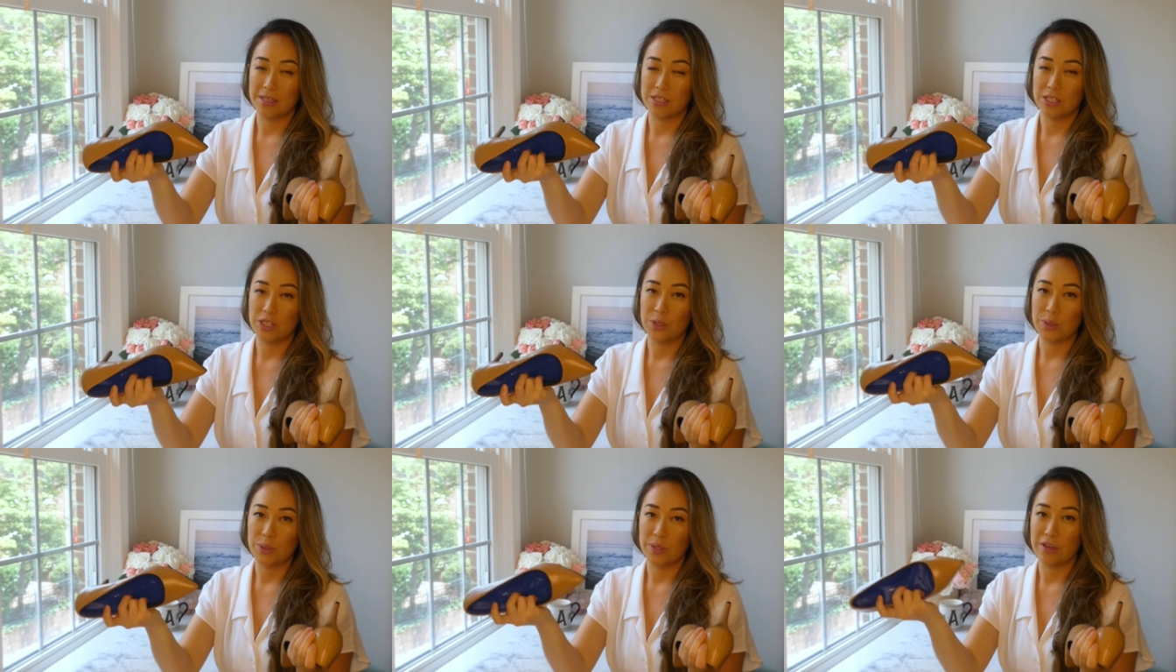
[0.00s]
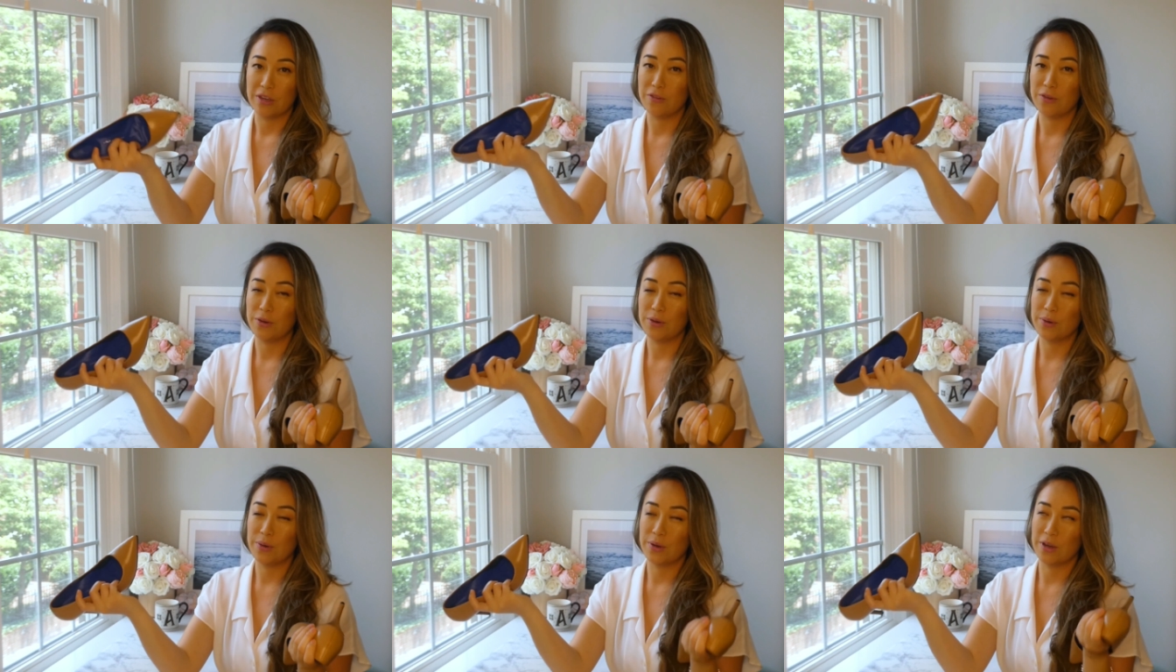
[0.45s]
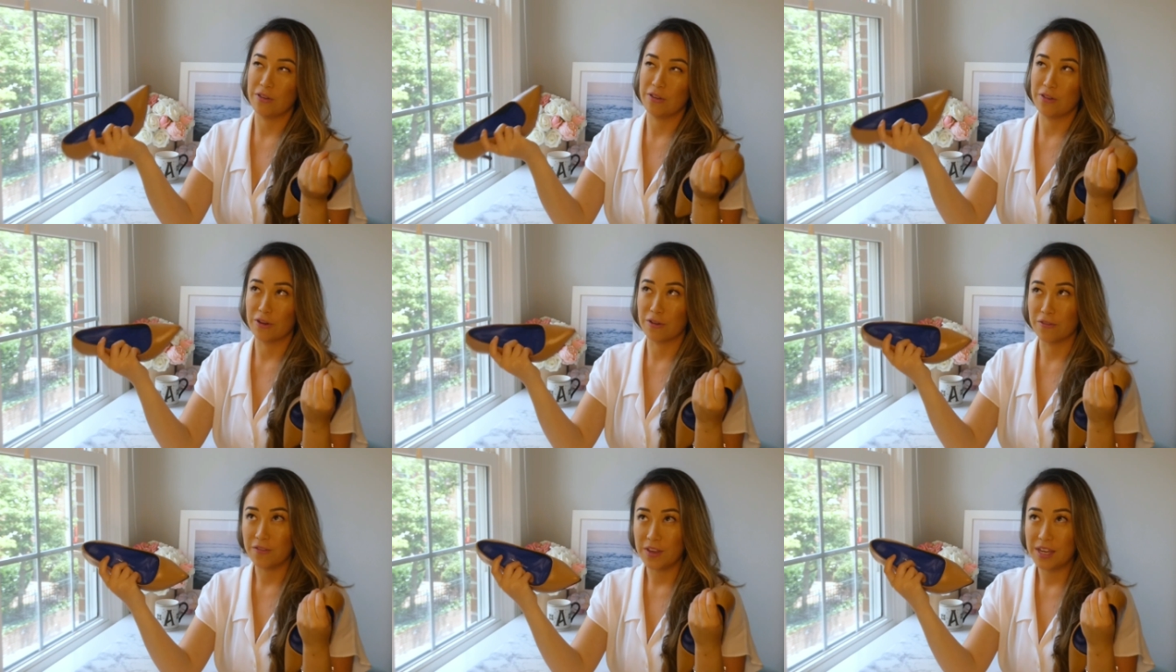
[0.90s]
is you if you
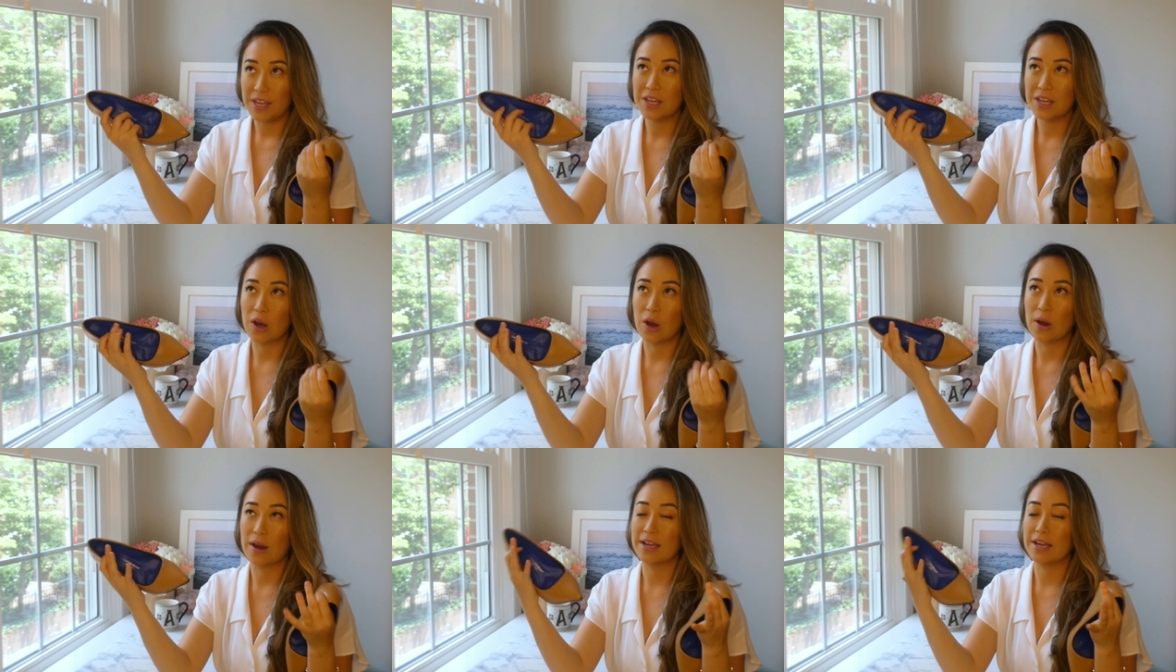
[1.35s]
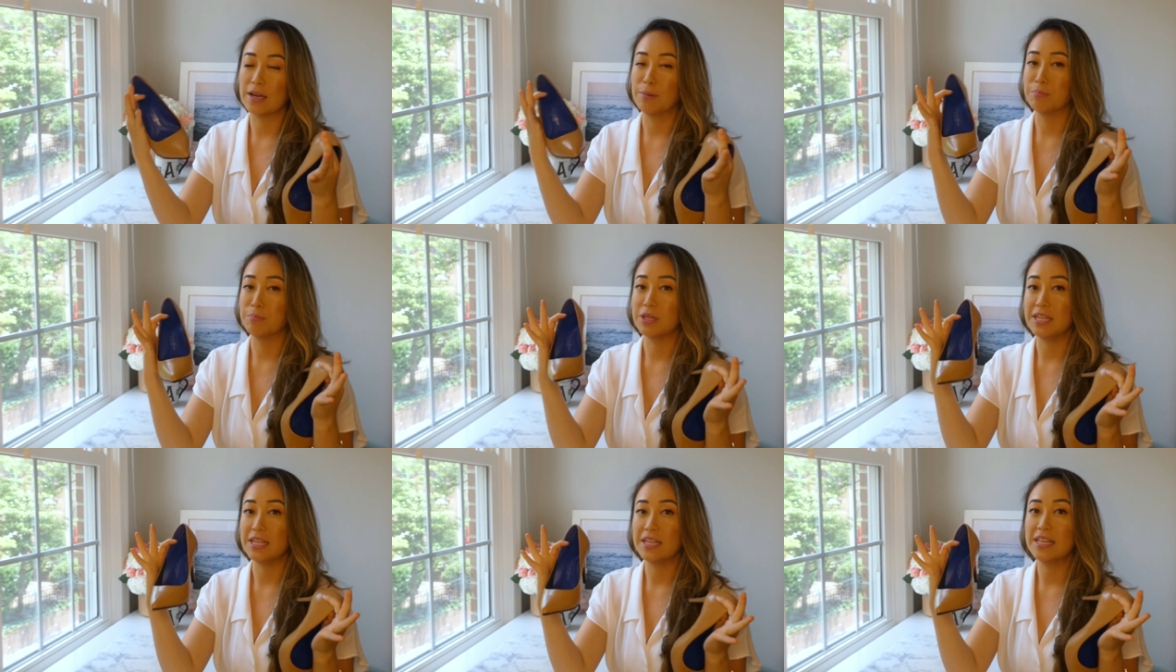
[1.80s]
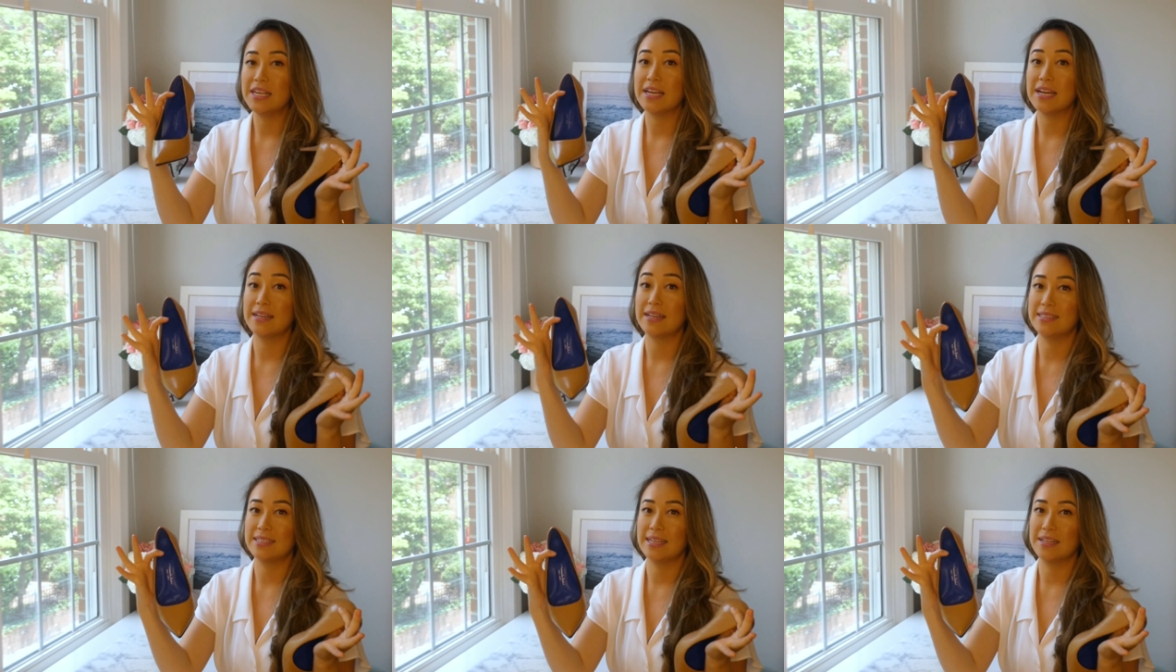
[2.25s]
if your feet aren't completely
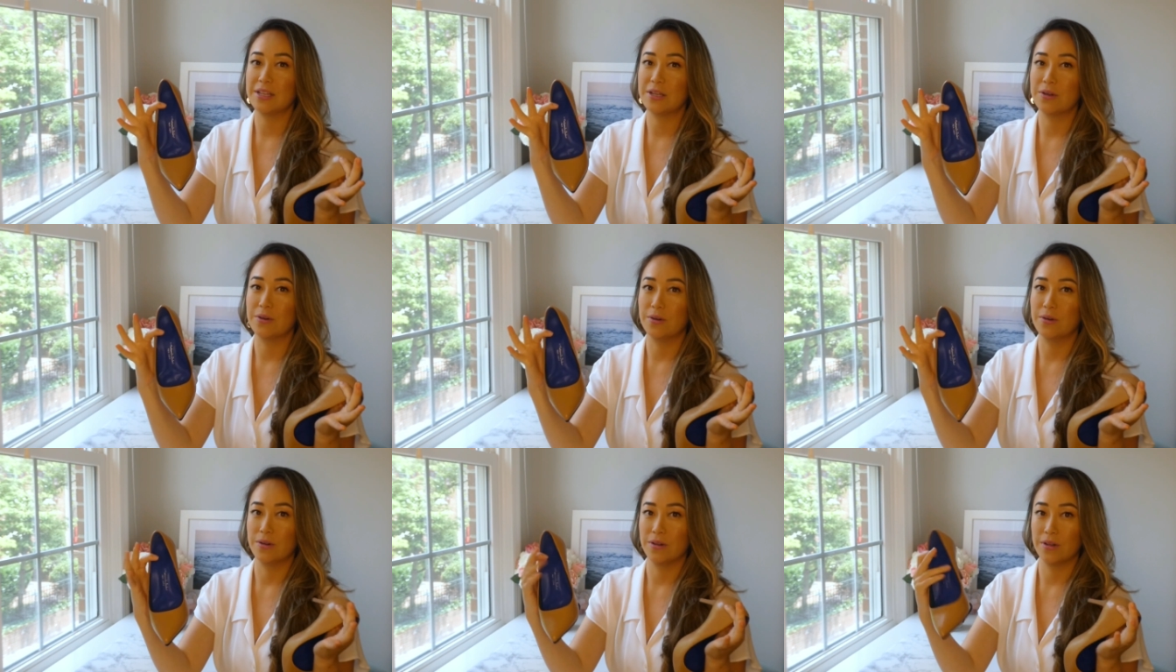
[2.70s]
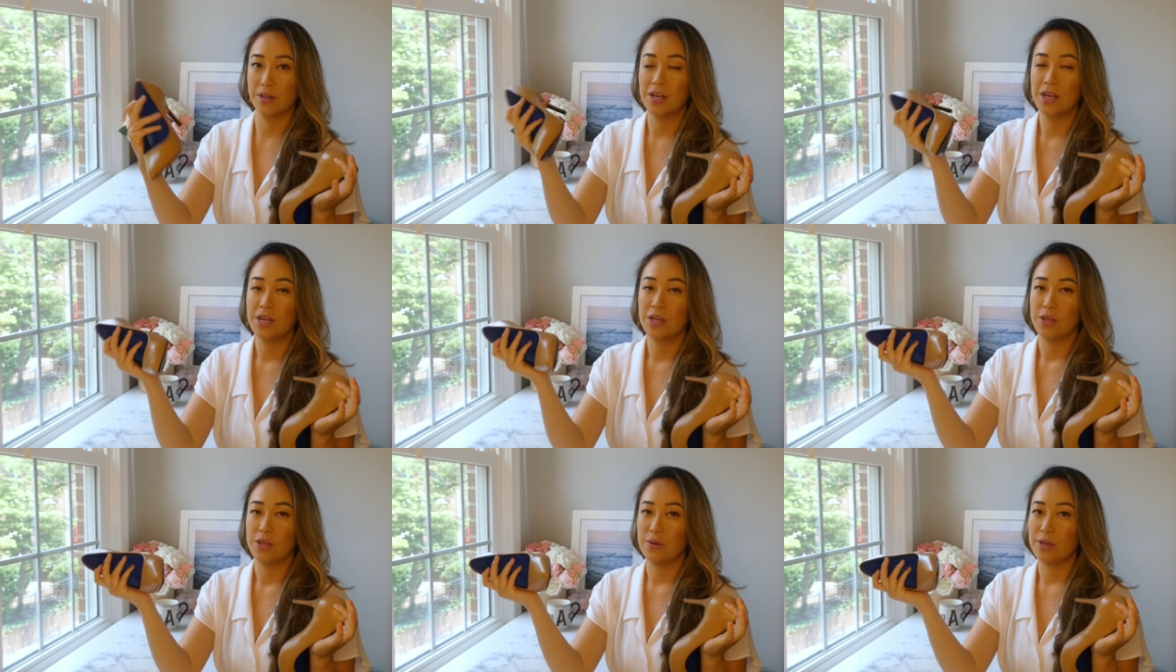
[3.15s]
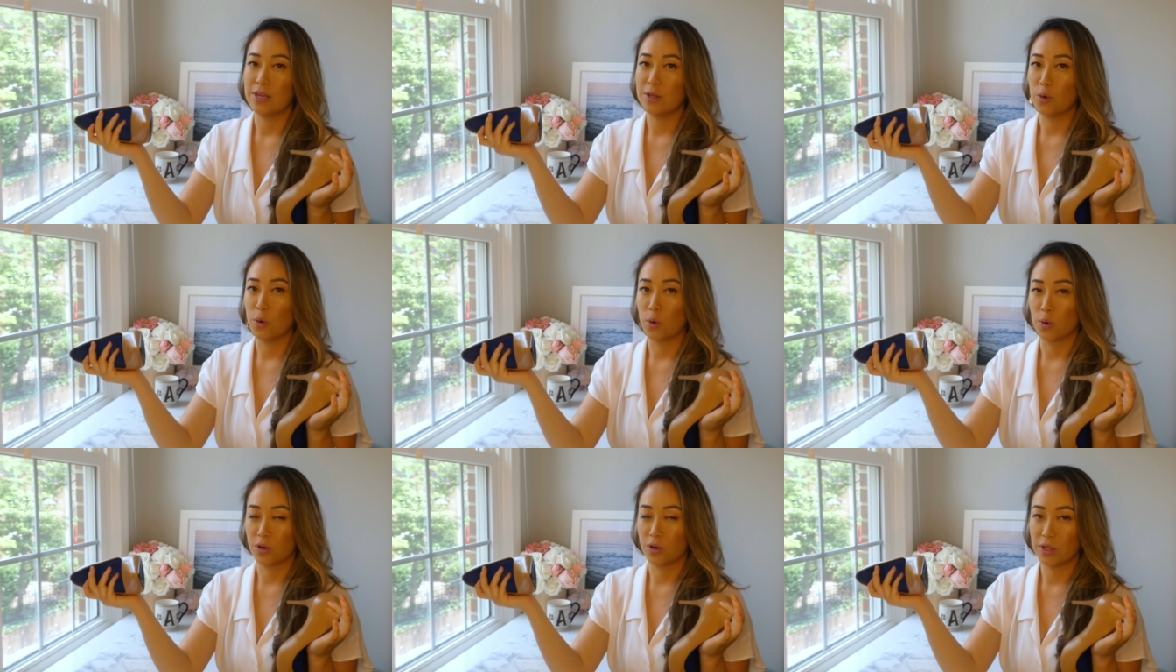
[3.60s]
identical, you can
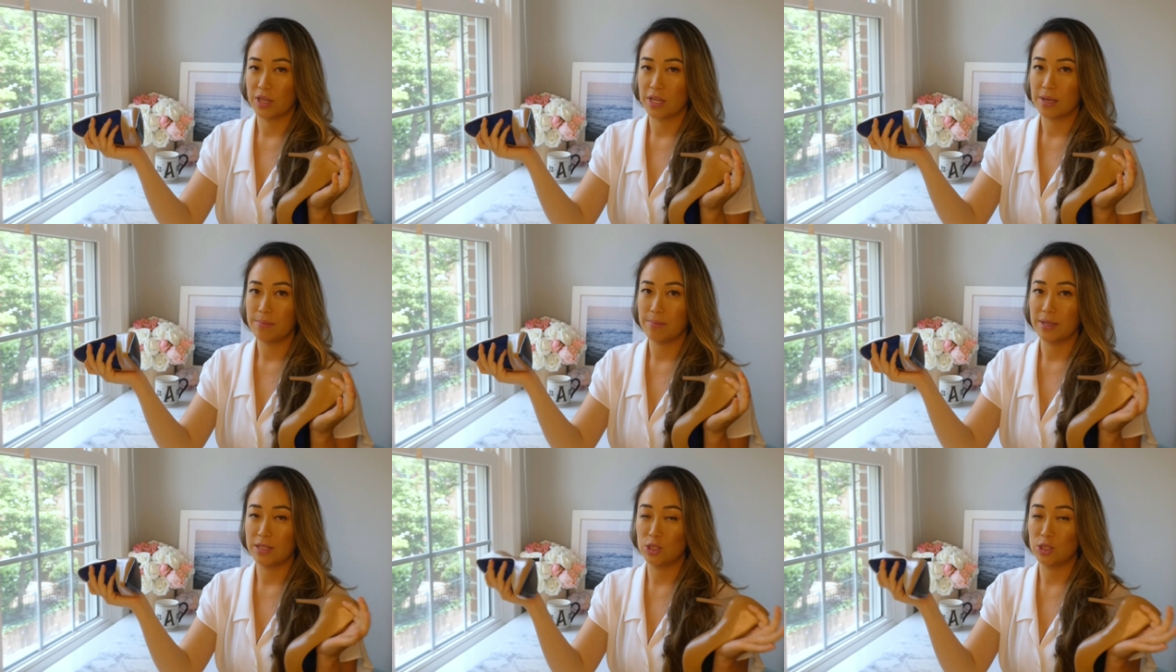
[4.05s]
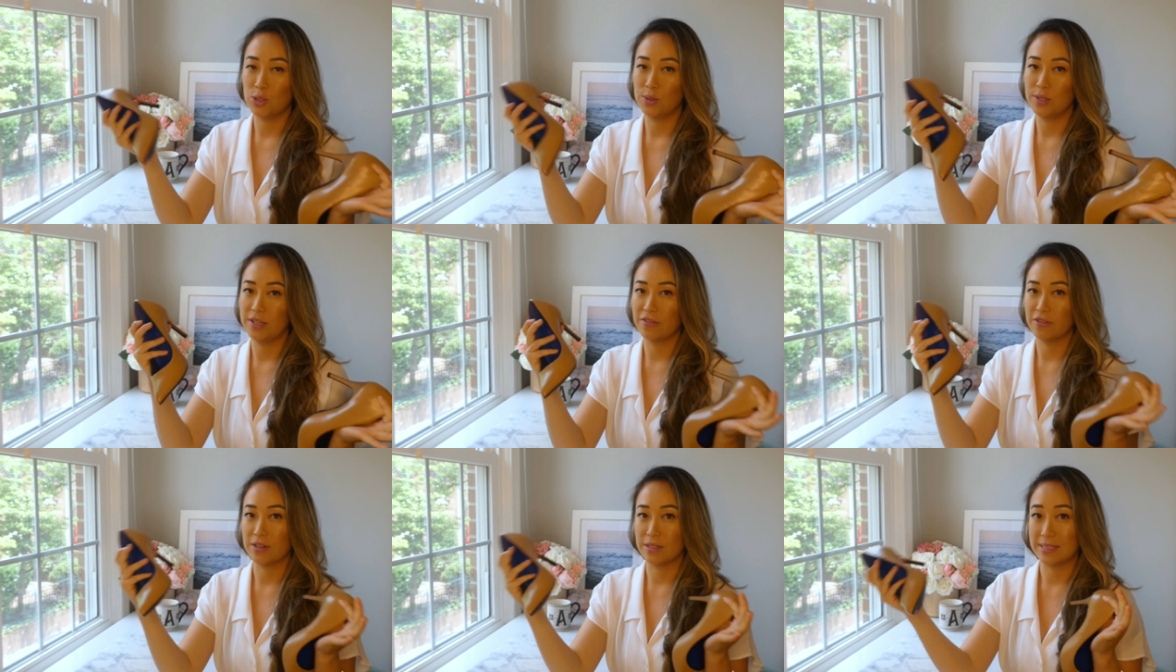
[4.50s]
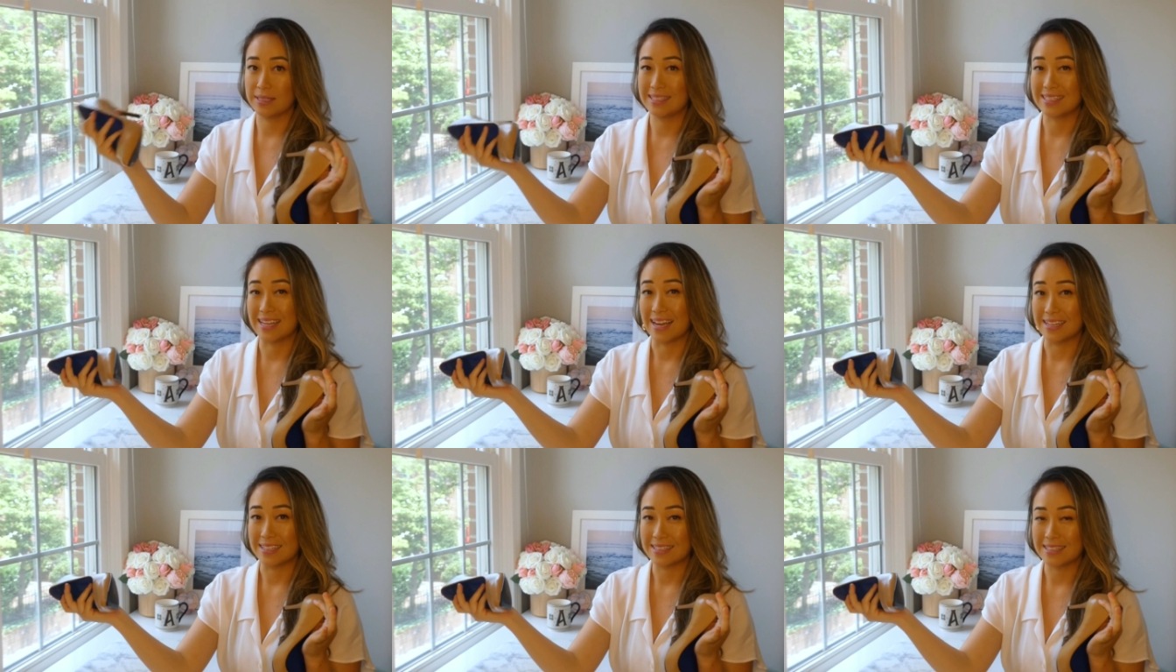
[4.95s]
order them in two different
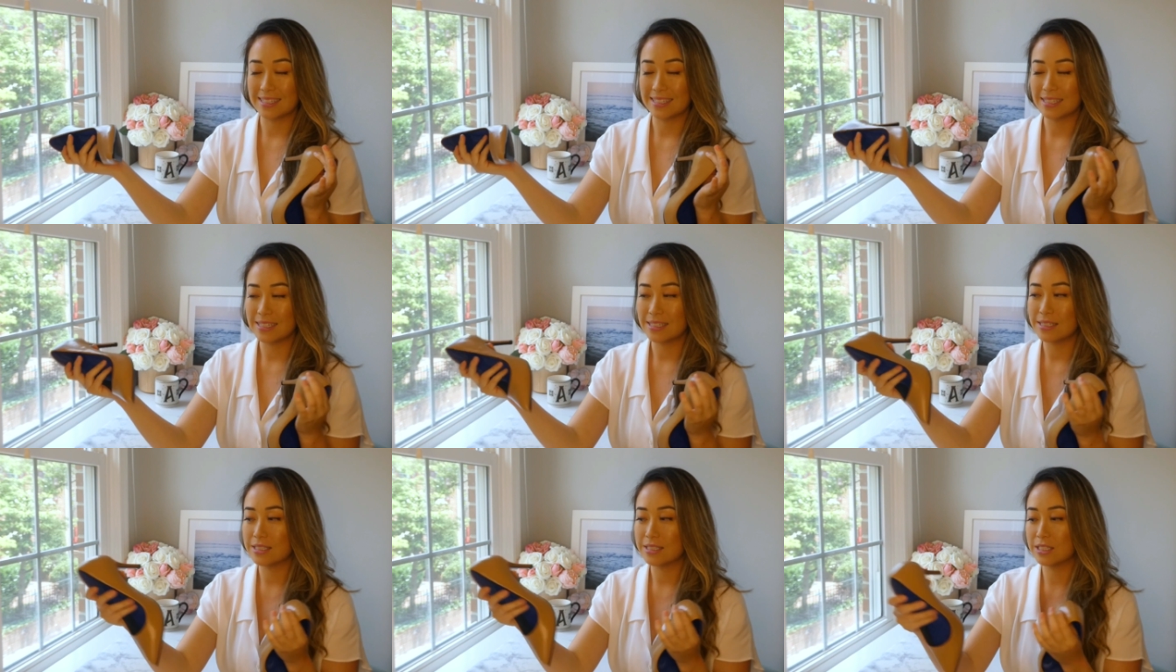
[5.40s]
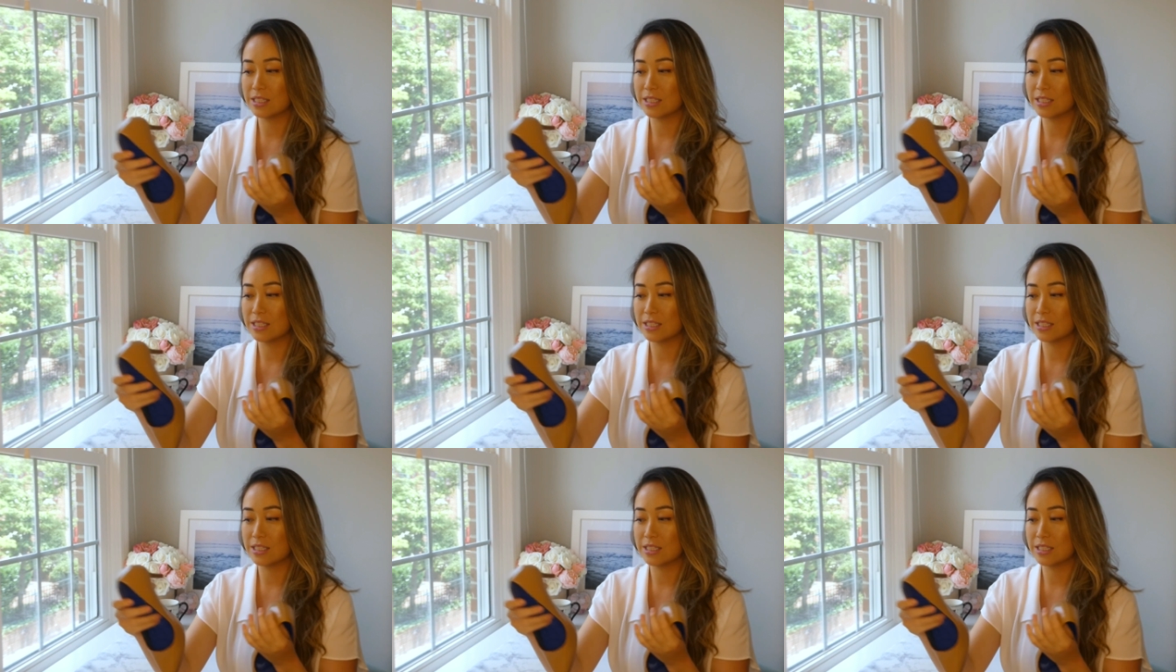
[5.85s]
sizes.